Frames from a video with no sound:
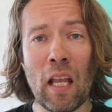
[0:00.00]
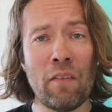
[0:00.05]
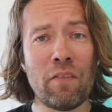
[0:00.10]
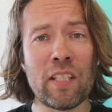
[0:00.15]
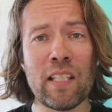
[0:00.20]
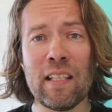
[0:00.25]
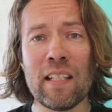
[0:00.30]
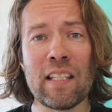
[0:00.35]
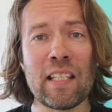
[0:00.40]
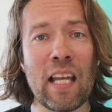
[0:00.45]
I've
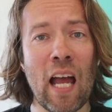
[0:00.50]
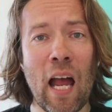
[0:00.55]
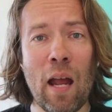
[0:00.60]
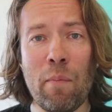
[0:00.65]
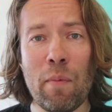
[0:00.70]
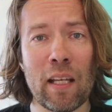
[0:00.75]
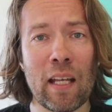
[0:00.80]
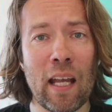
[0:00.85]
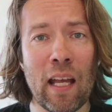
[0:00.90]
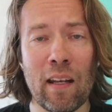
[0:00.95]
seen this
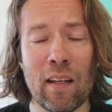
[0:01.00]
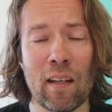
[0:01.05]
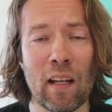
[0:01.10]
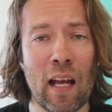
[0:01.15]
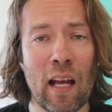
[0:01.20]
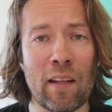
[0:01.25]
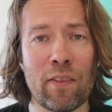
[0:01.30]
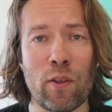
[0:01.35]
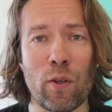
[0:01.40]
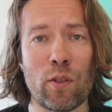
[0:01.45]
time and again
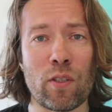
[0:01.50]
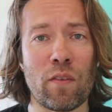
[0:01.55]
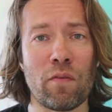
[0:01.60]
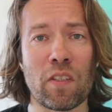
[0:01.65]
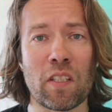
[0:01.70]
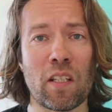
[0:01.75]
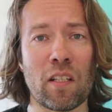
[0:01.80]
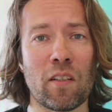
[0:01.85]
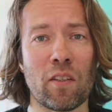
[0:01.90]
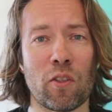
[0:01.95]
at 37
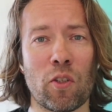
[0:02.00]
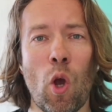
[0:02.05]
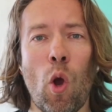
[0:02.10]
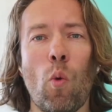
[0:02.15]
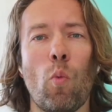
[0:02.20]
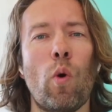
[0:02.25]
Signals.